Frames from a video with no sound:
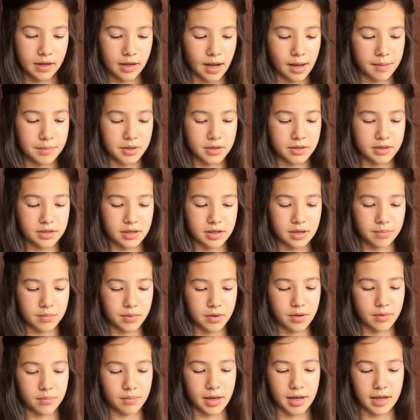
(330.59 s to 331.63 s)
I'm just going to
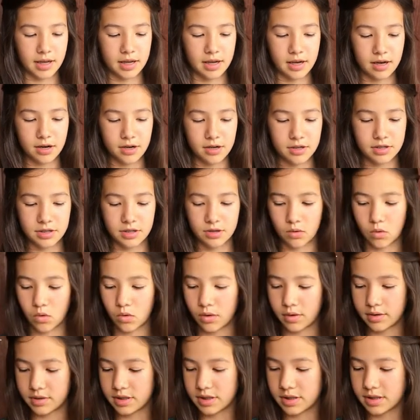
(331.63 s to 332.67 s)
put my ears and
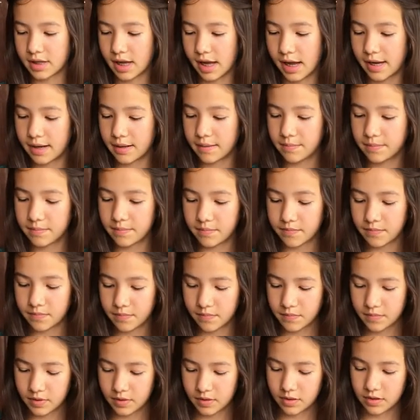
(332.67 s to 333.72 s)
horns aside.
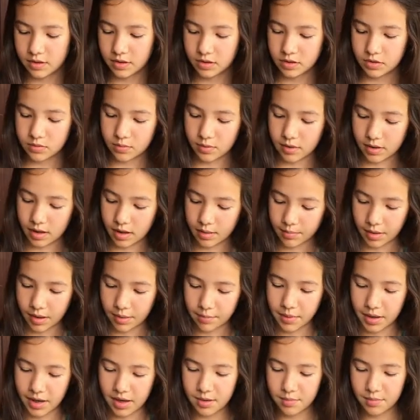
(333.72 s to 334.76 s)
So So I'll get
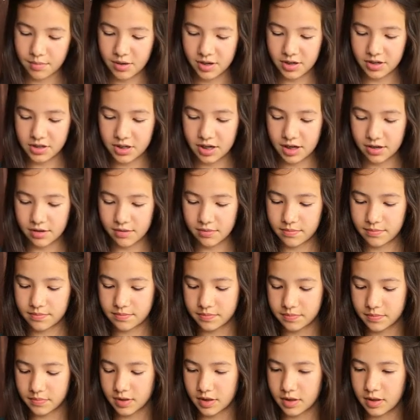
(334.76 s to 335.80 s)
my paintbrush out
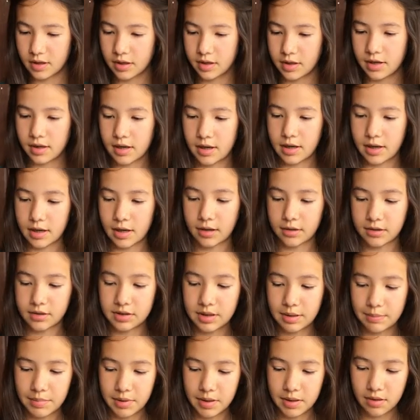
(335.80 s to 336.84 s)
and I'll
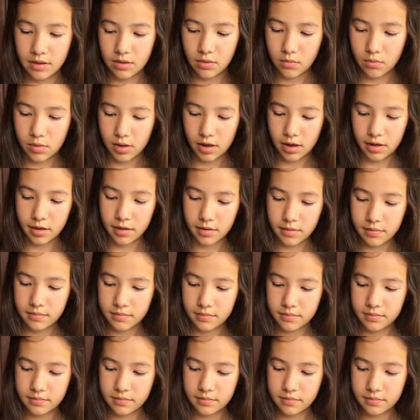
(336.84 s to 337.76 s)
dip it in the water.